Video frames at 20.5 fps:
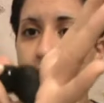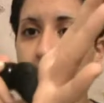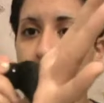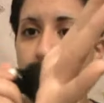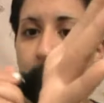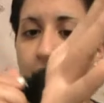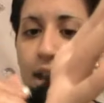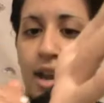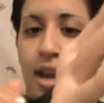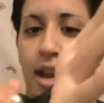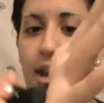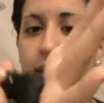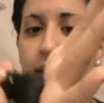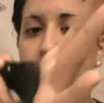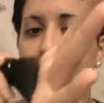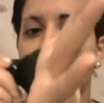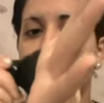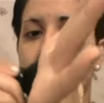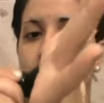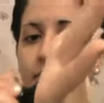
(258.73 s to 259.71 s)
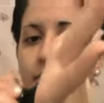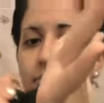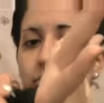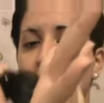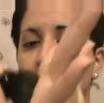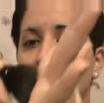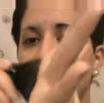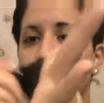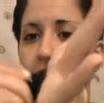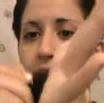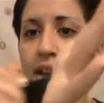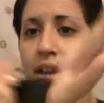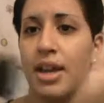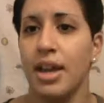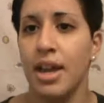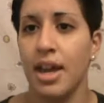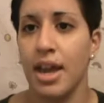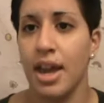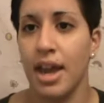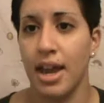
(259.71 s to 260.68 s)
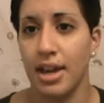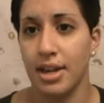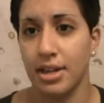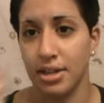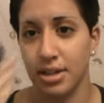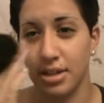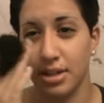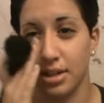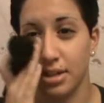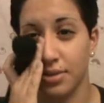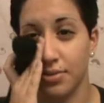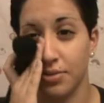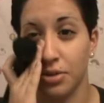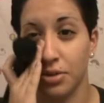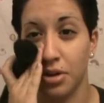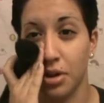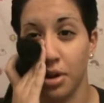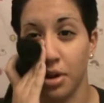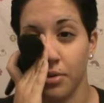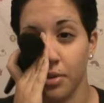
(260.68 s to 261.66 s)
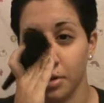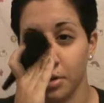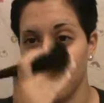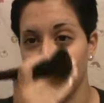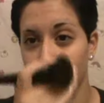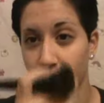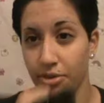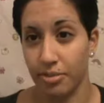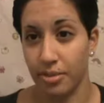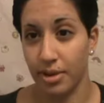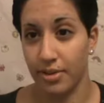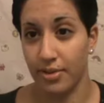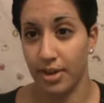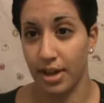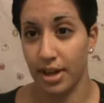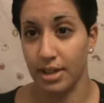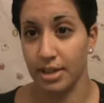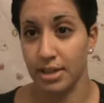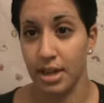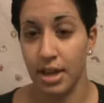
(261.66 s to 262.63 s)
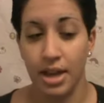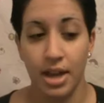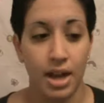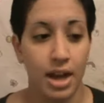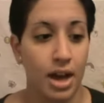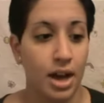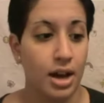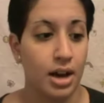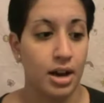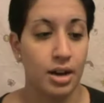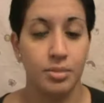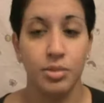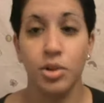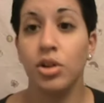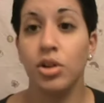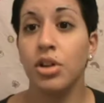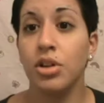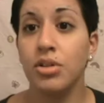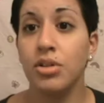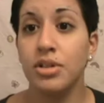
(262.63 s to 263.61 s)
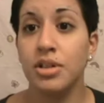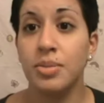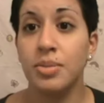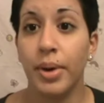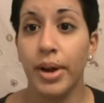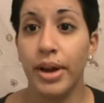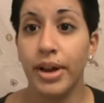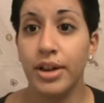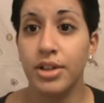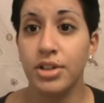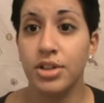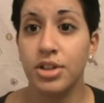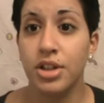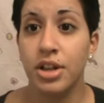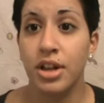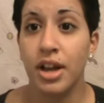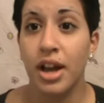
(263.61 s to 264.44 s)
and it has a lot of movement, and it just gets full coverage all over my face. You could use a sponge.